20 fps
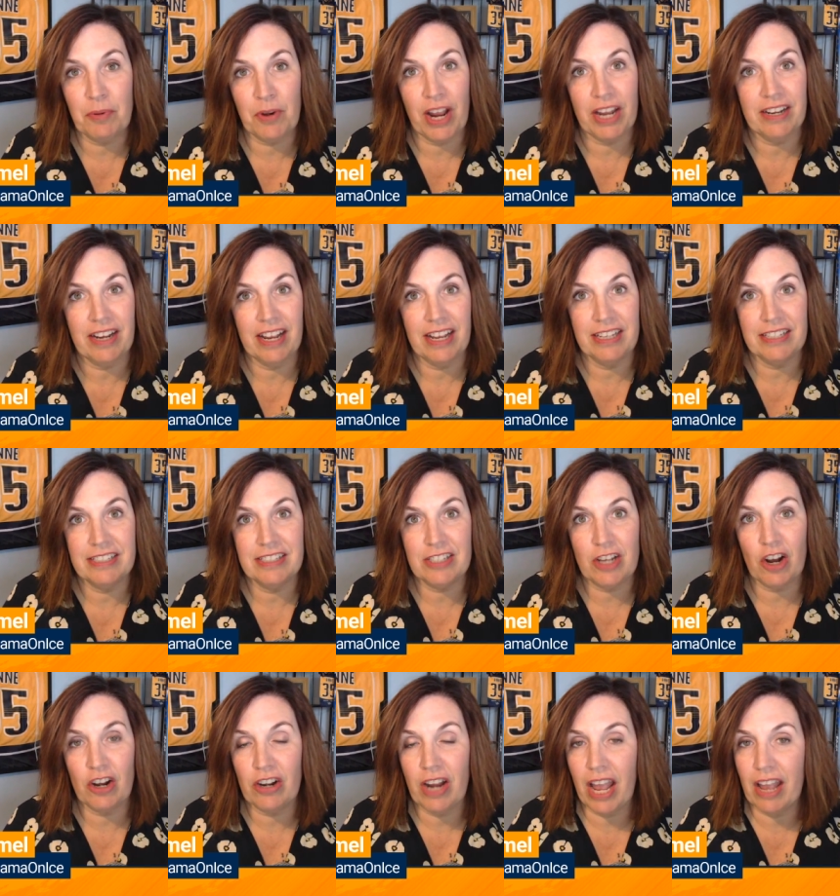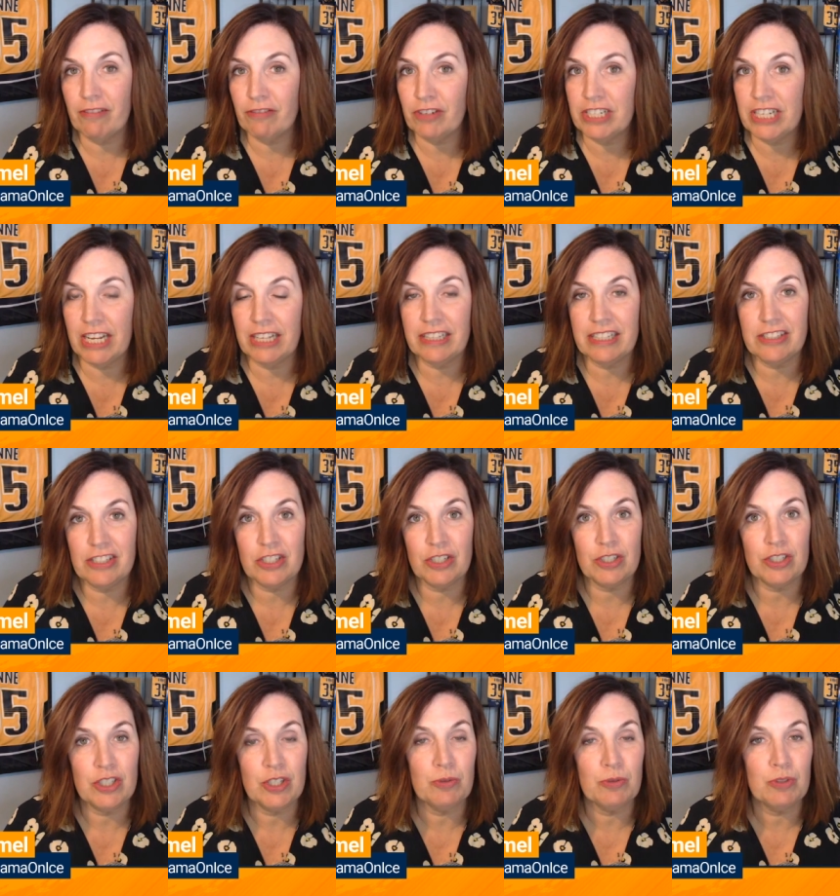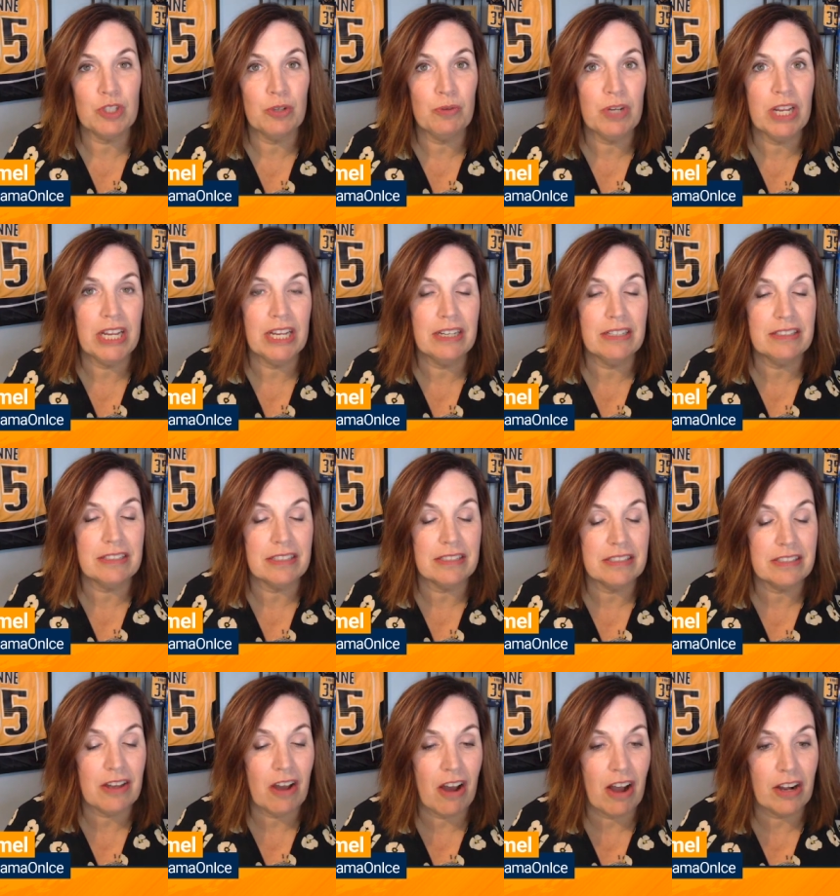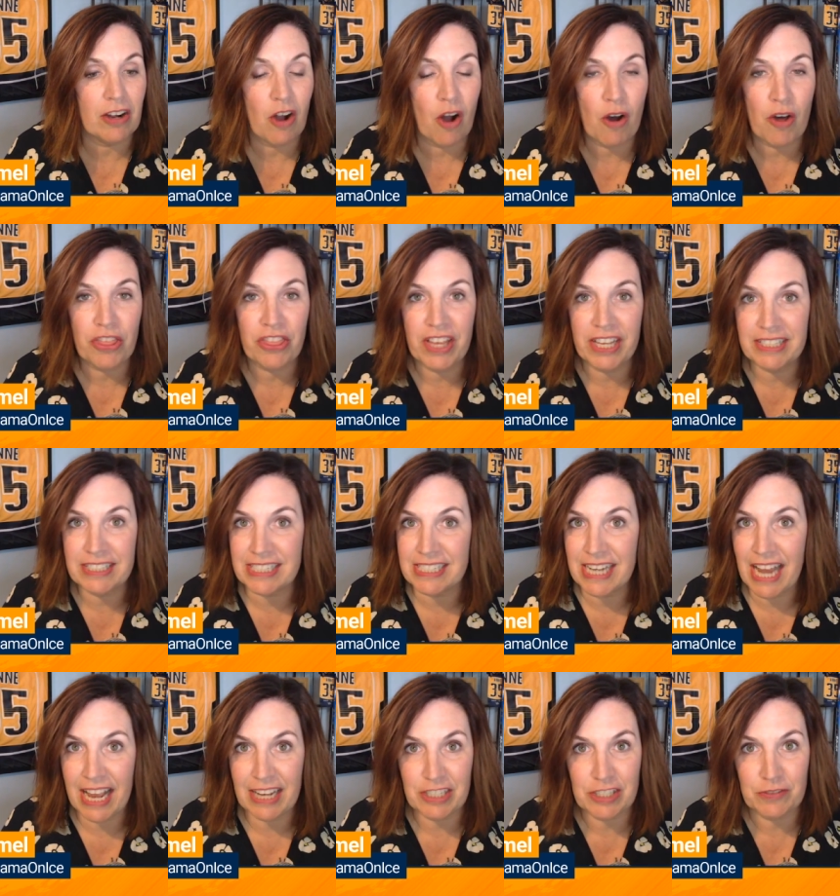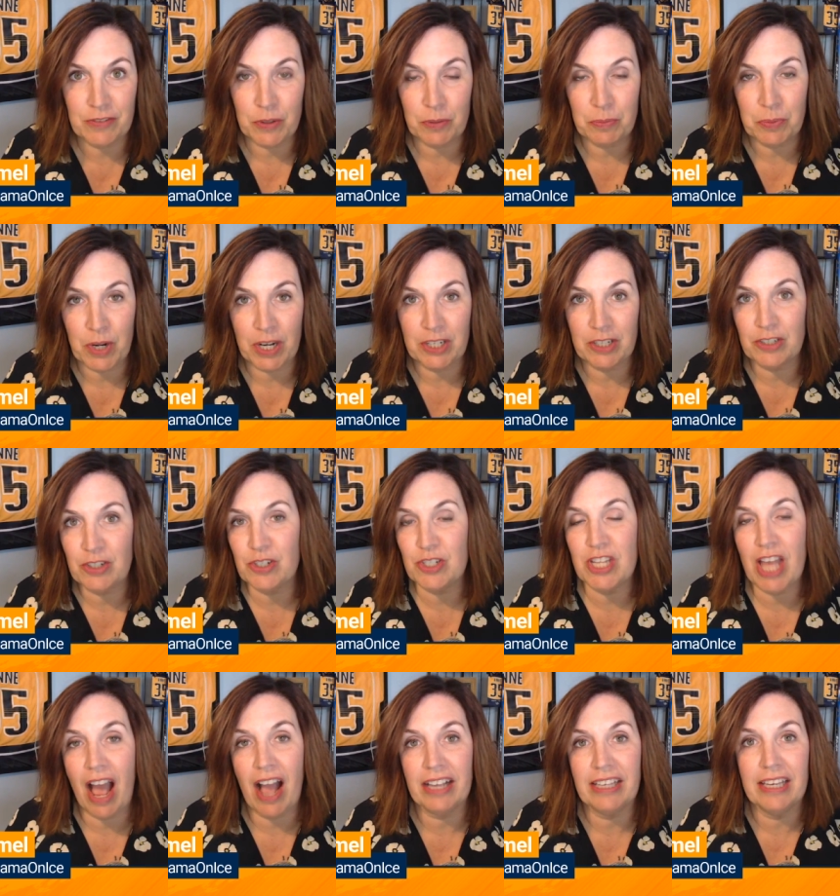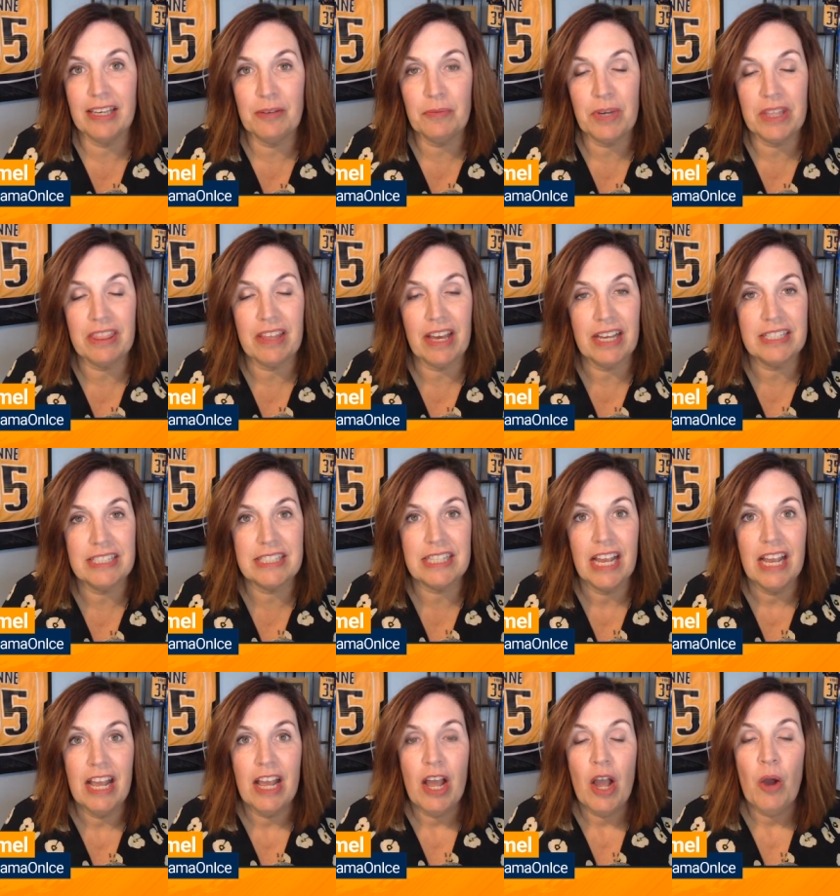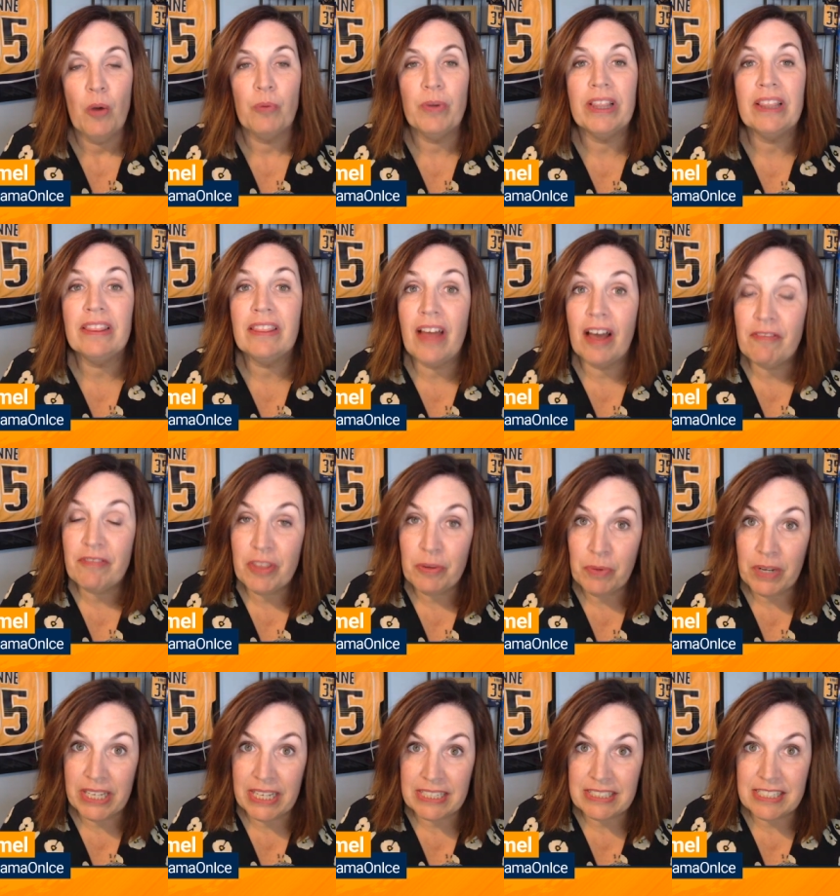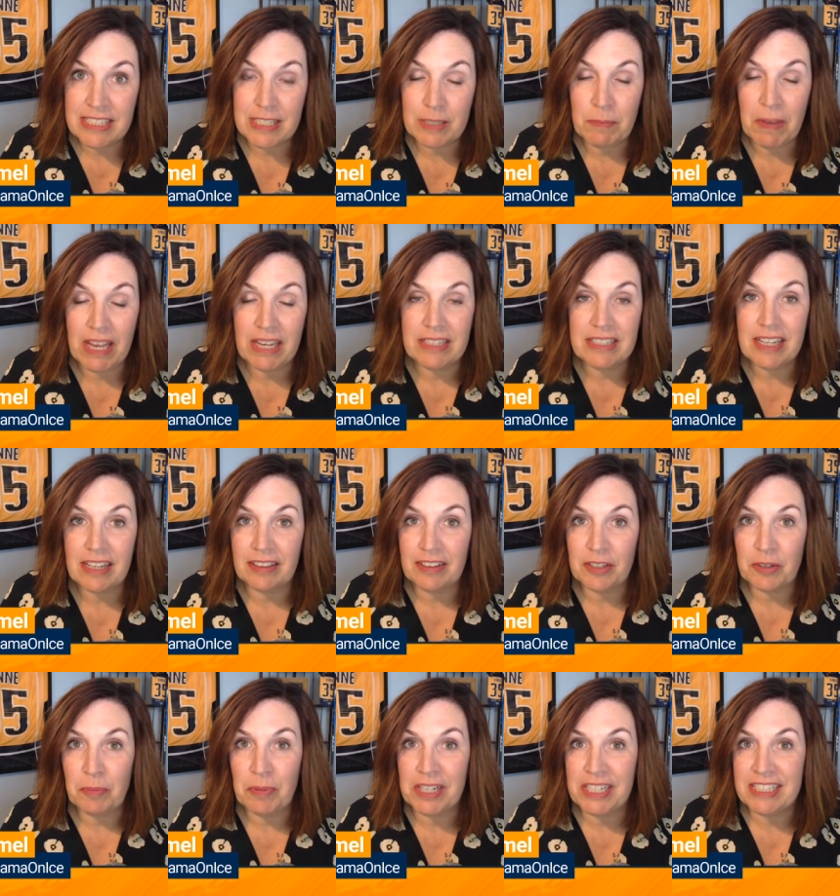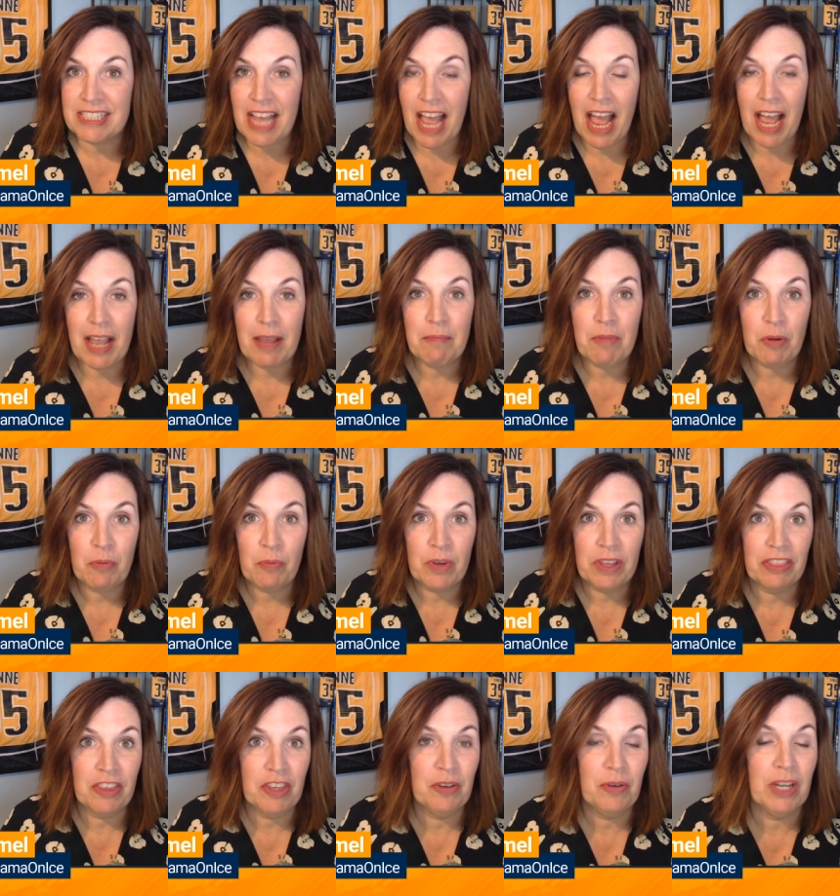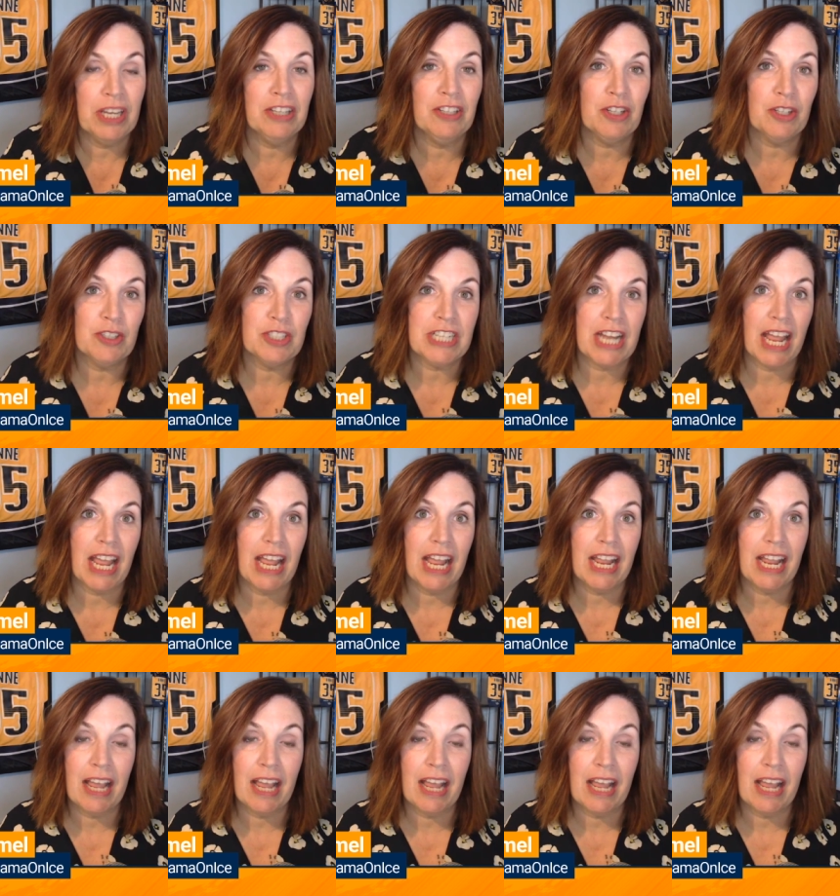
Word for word: Pred heads, our everyday listeners who tune in to talk all things Nashville Predators hockey with us. We love that we get to spend a little bit of time with you in your day.